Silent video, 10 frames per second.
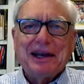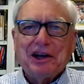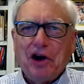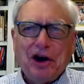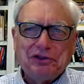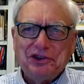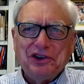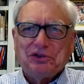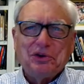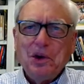and
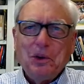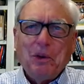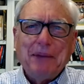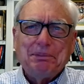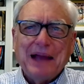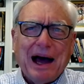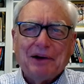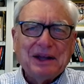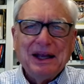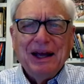just wiped
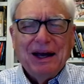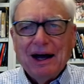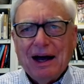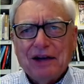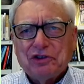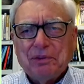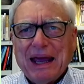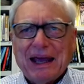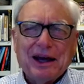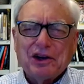out
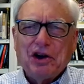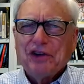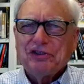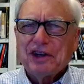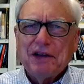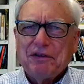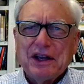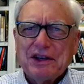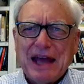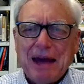Jamaica and caused
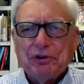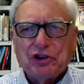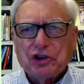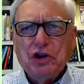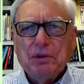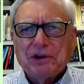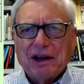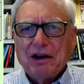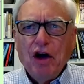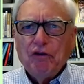significant damage to Cuba.
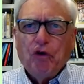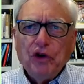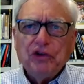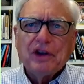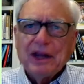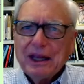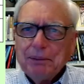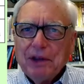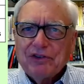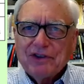Fortunately, it
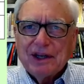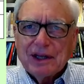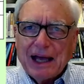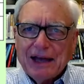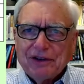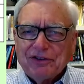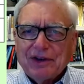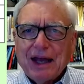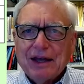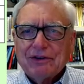missed the United
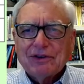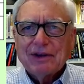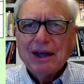States.